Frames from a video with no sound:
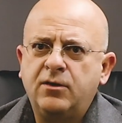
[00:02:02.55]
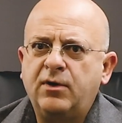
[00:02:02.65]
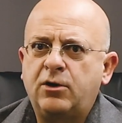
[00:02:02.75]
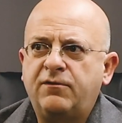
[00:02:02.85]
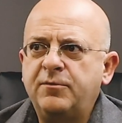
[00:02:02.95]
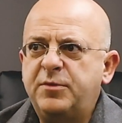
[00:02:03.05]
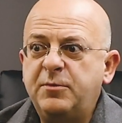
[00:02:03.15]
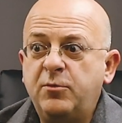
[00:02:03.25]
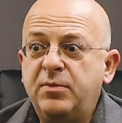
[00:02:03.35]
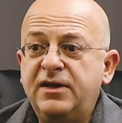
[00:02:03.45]
Quite often
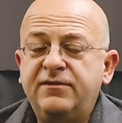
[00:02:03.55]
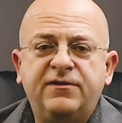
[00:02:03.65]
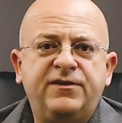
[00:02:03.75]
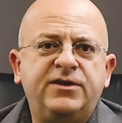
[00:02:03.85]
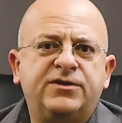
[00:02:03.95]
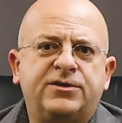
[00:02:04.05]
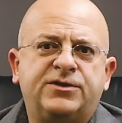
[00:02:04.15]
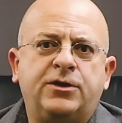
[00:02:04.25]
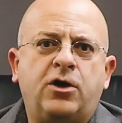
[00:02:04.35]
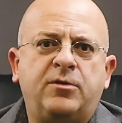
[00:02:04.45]
people believe that these are
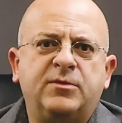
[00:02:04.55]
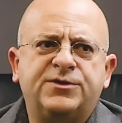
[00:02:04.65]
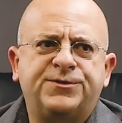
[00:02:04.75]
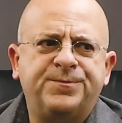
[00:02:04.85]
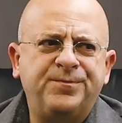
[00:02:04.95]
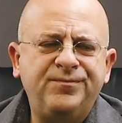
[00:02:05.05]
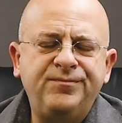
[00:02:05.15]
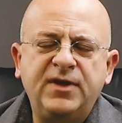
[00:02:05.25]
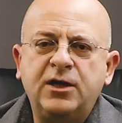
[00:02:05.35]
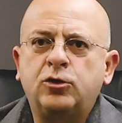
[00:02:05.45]
synonymous.
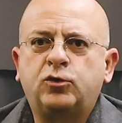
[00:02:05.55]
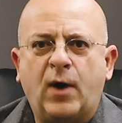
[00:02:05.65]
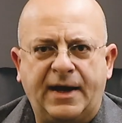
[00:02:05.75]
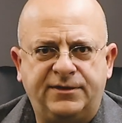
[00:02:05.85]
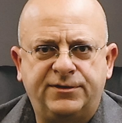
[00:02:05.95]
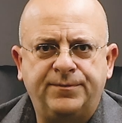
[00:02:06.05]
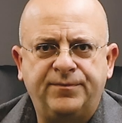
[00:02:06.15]
Hmm, they're not quite.